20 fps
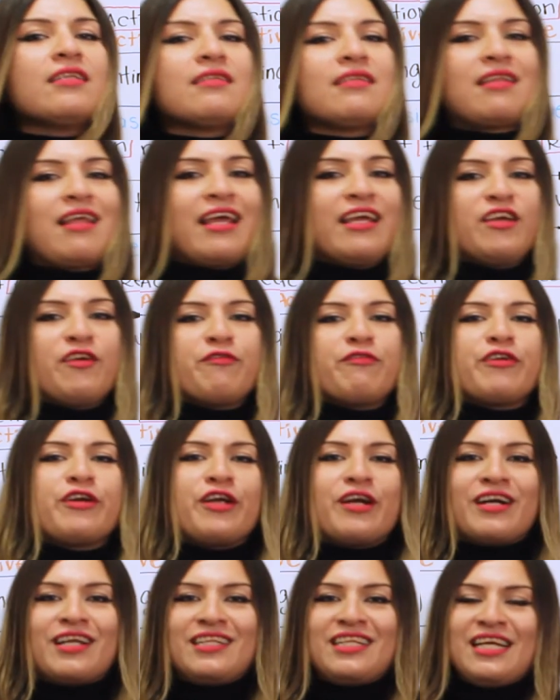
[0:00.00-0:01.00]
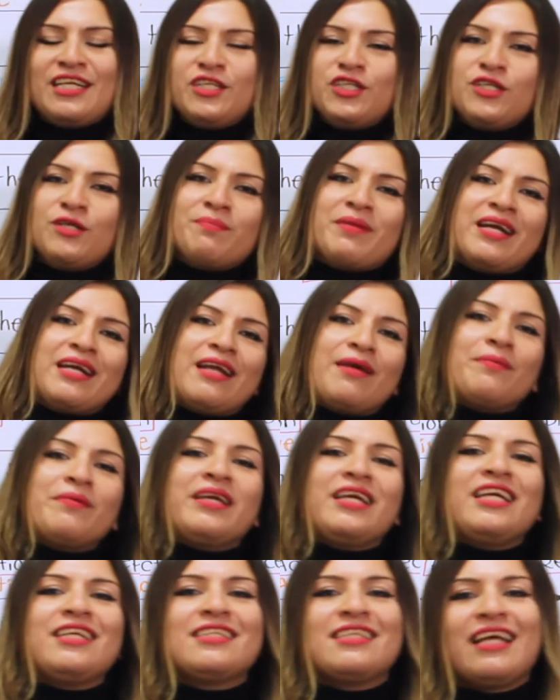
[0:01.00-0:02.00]
Thank you for your attention. My name
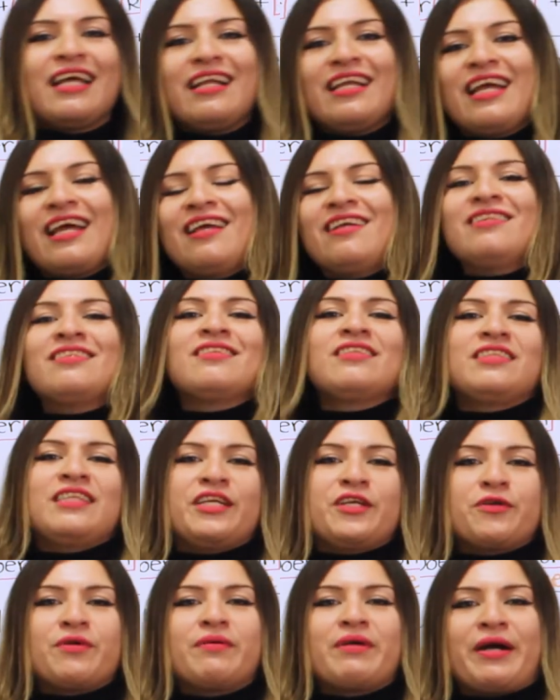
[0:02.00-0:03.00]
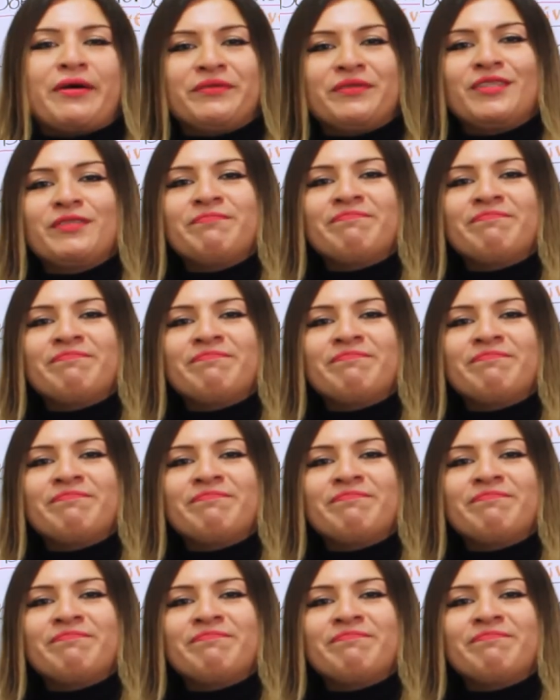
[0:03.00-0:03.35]
is Delia. See you around.